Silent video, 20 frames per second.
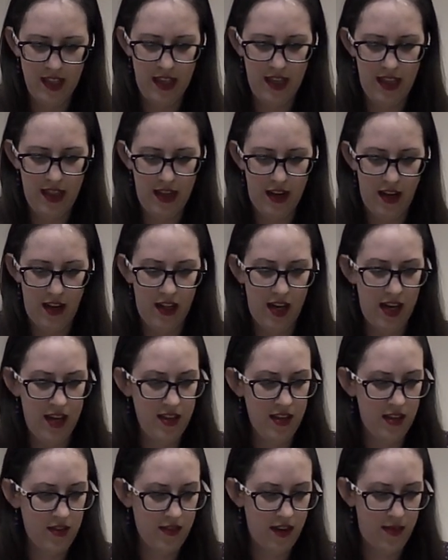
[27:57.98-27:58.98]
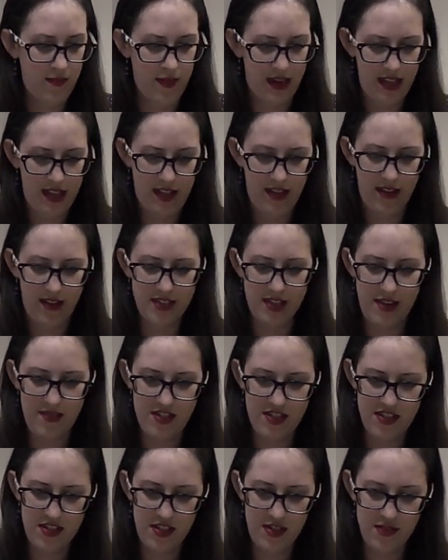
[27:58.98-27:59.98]
And then I'll unthread my needle because I was
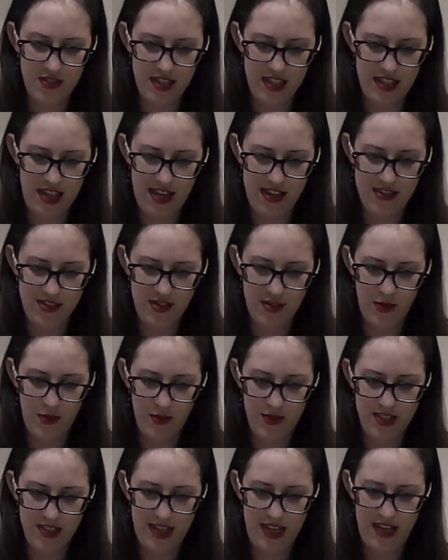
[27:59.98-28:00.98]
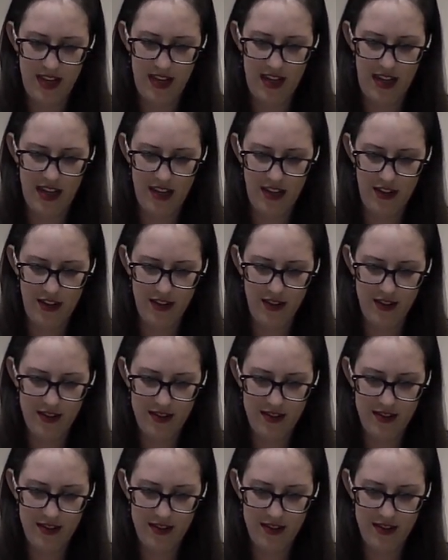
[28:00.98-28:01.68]
just using that as a tool to get it under.